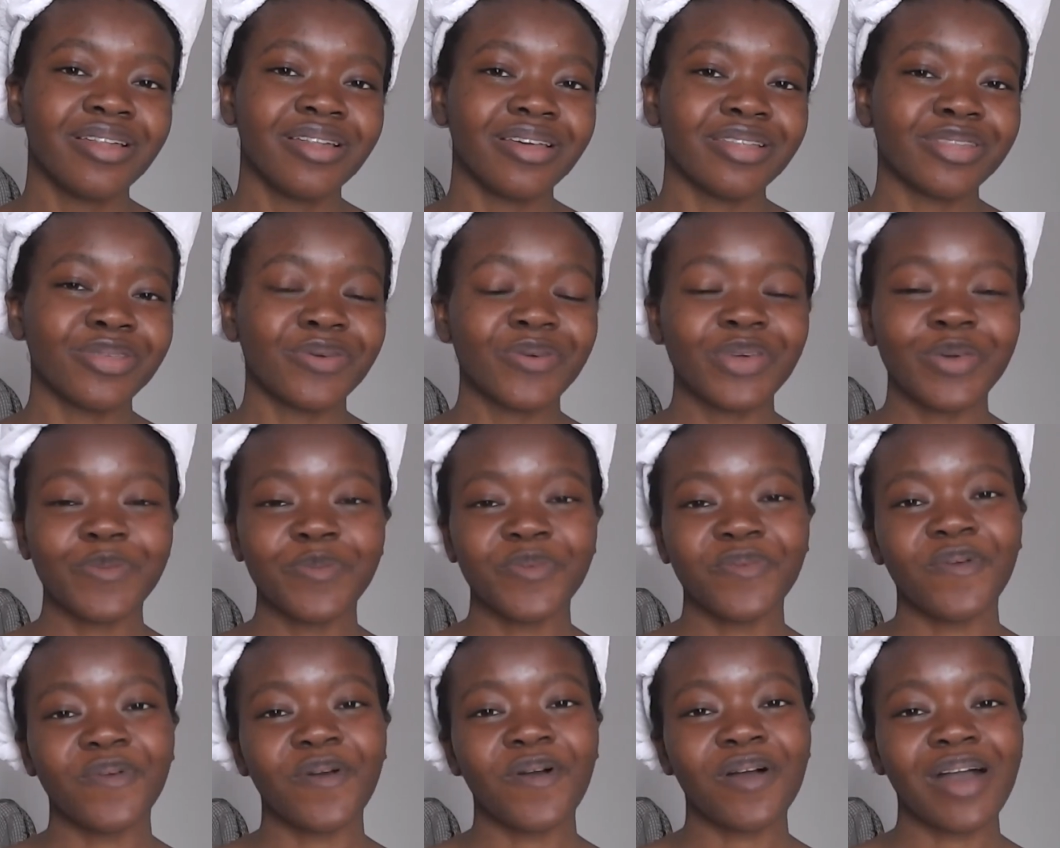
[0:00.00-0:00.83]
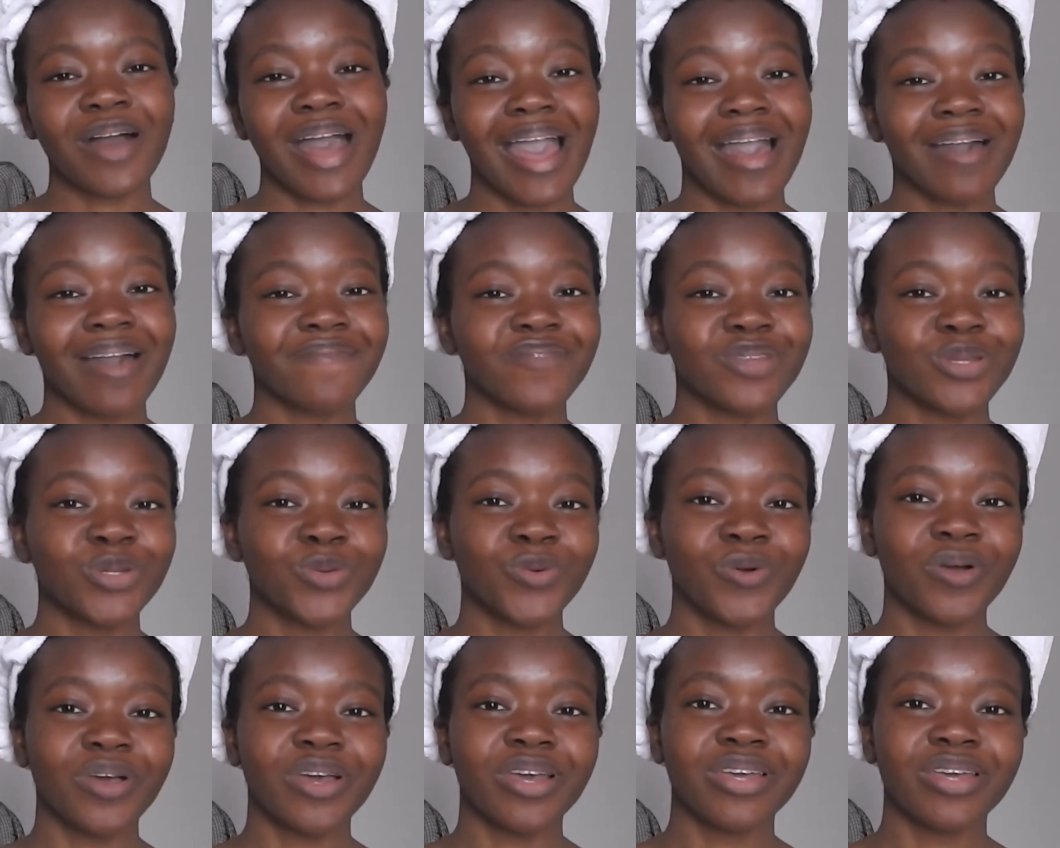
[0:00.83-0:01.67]
don't get me wrong, I have
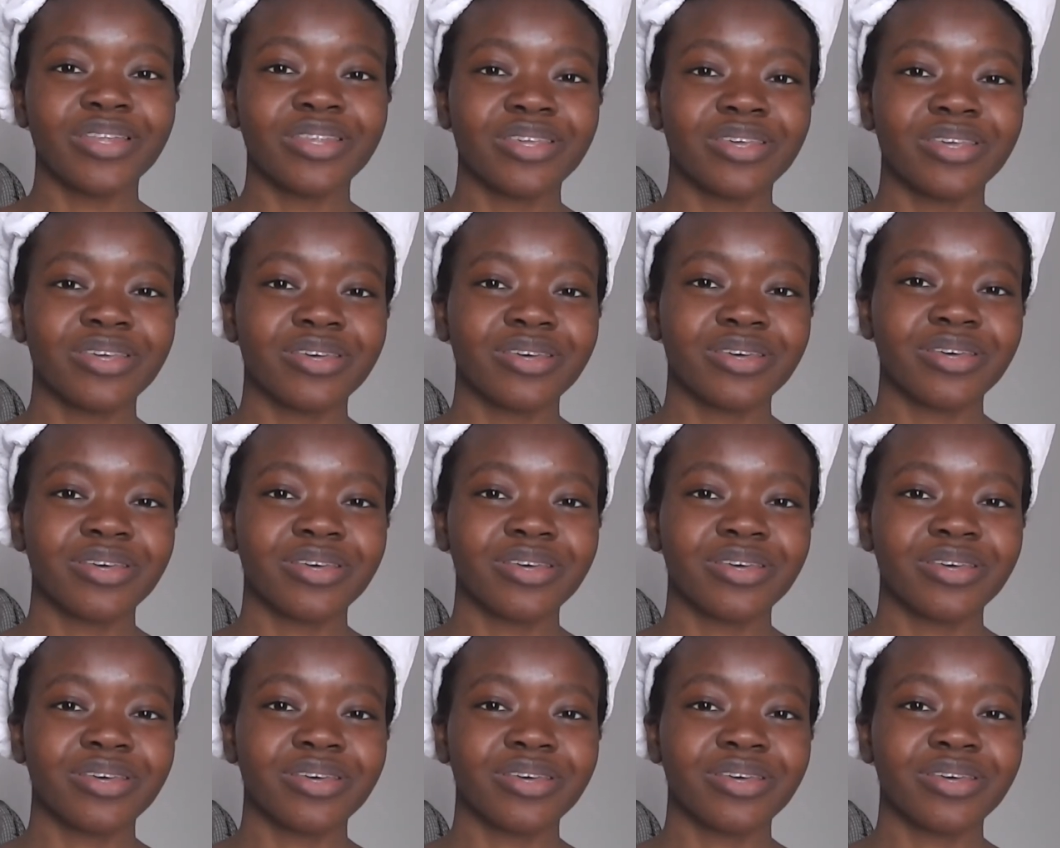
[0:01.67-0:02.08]
enjoyed